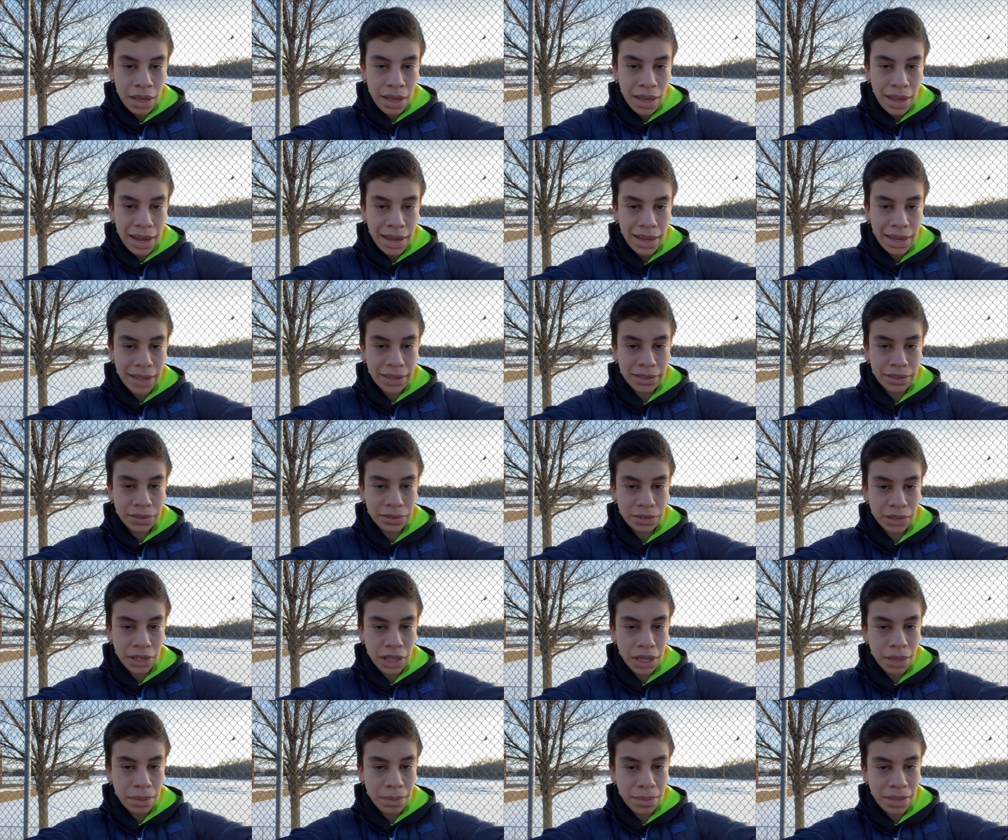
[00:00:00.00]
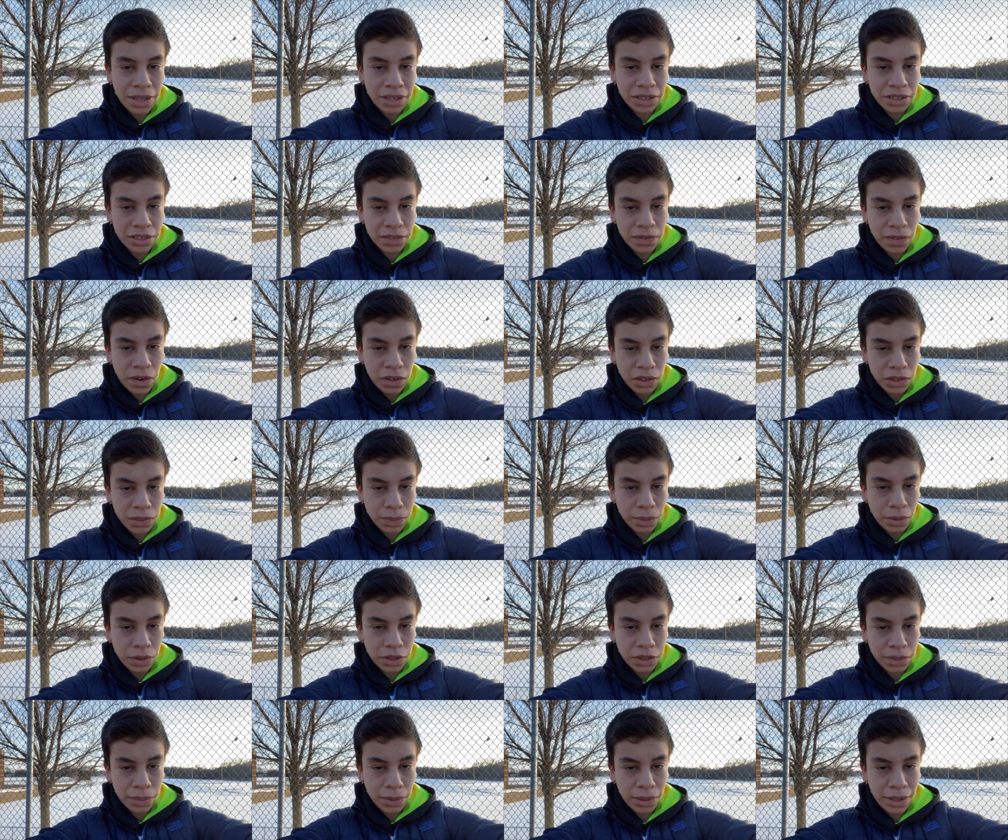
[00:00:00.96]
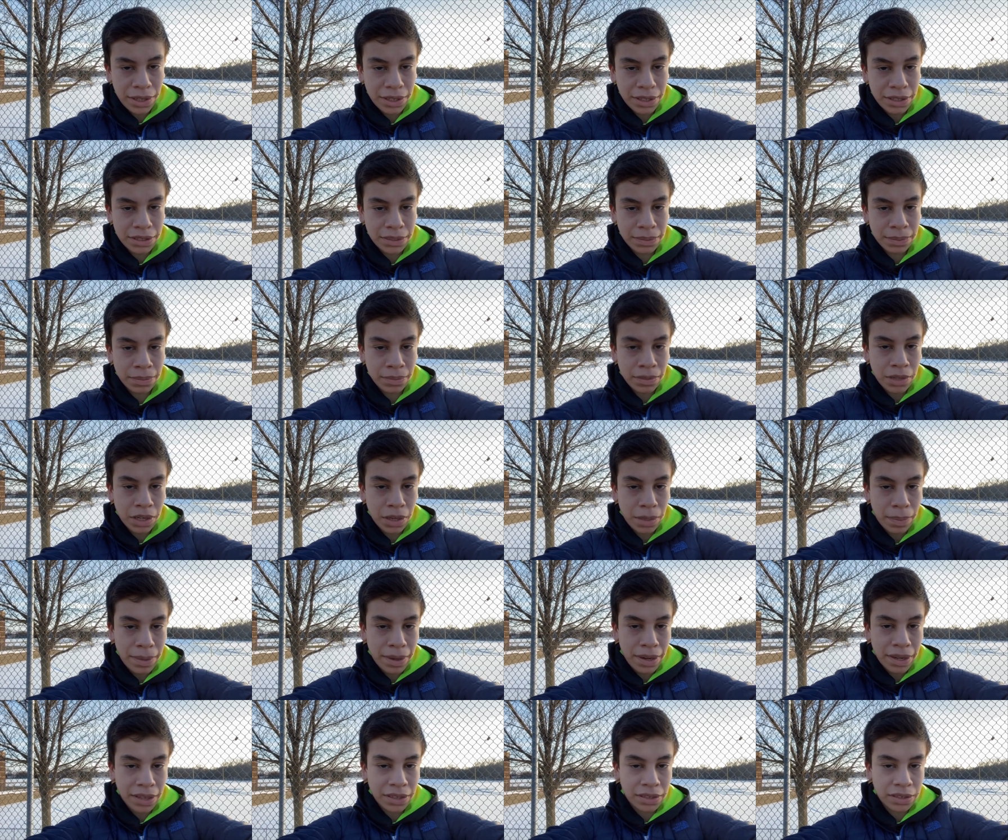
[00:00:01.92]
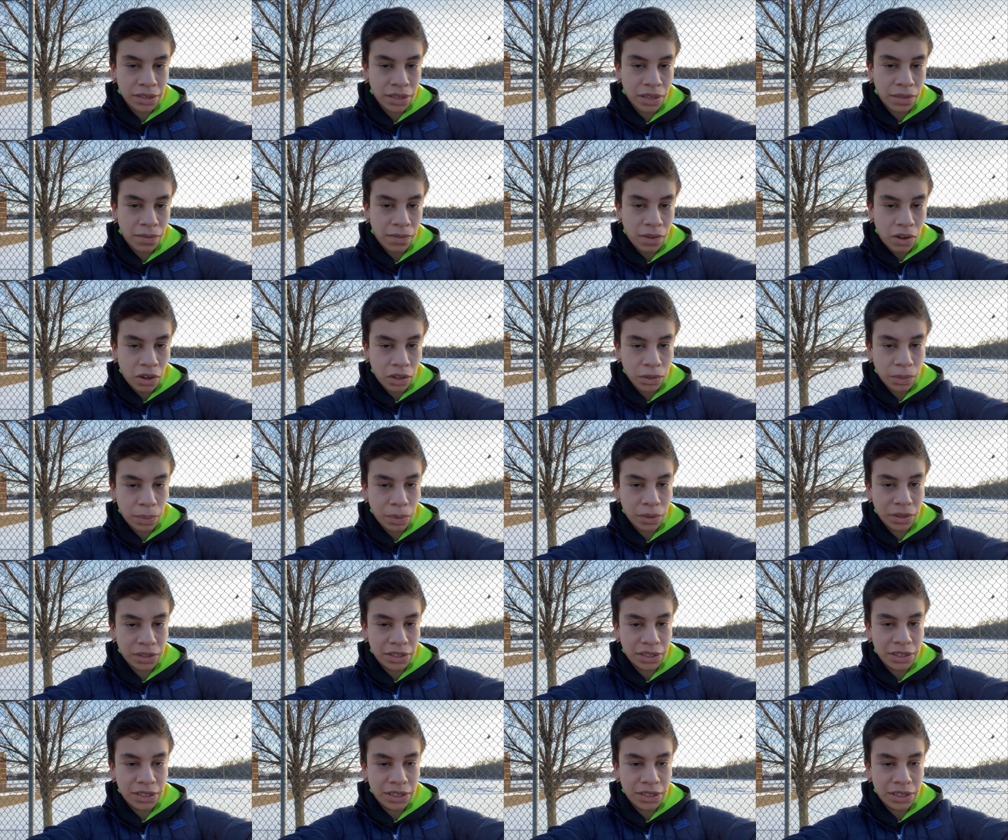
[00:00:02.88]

I asked three major fall sports players their opinions on the fall sports